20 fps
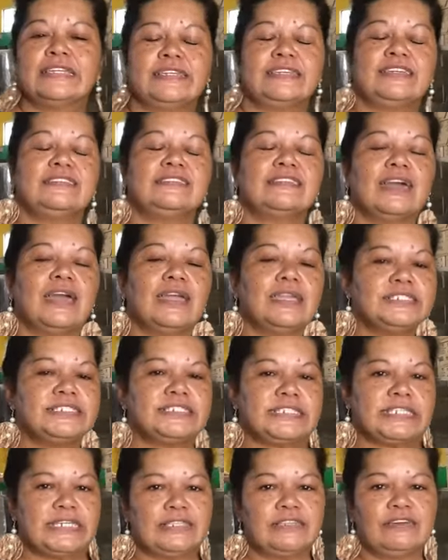in
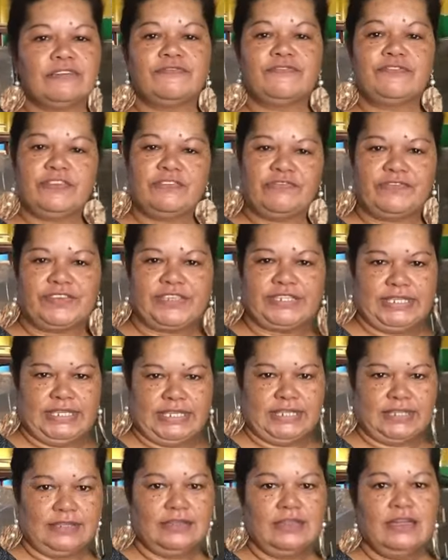
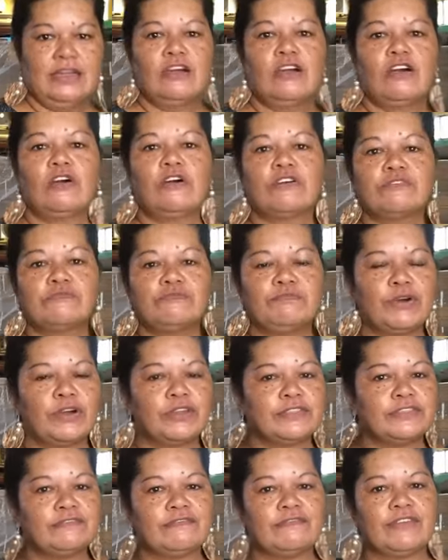1915 on
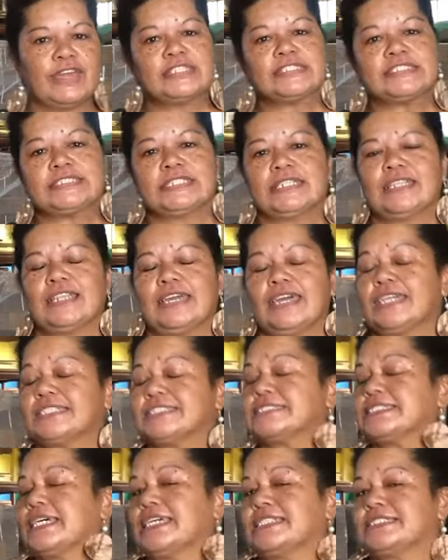board the vessel
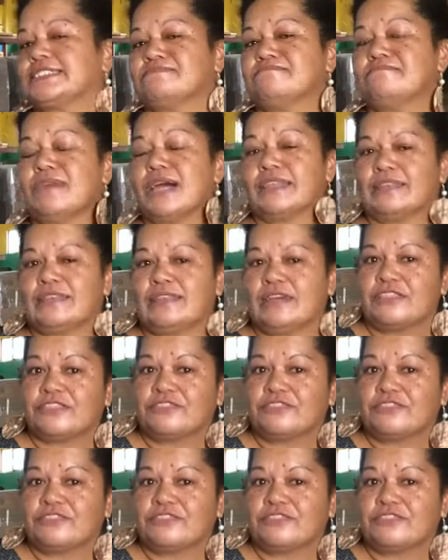SS Madla